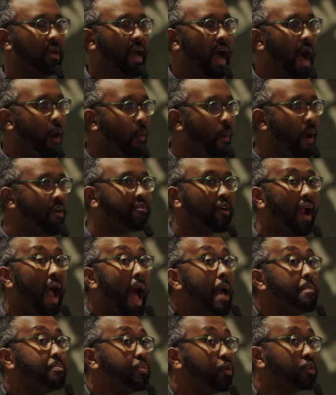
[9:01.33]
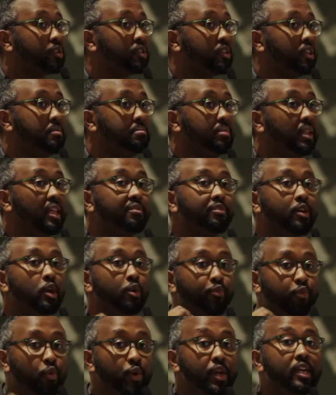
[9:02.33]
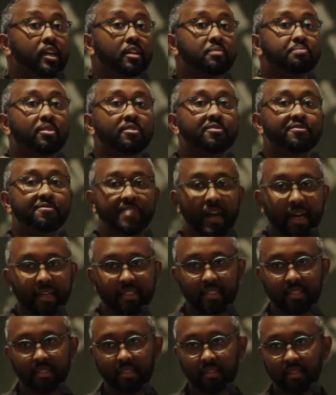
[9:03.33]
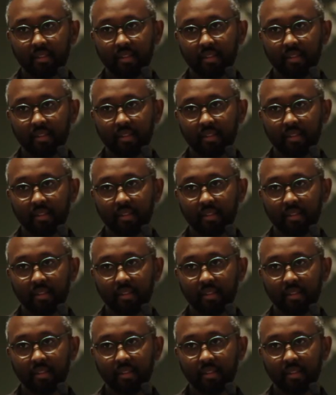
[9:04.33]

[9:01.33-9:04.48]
However, I personally believe if we can perfect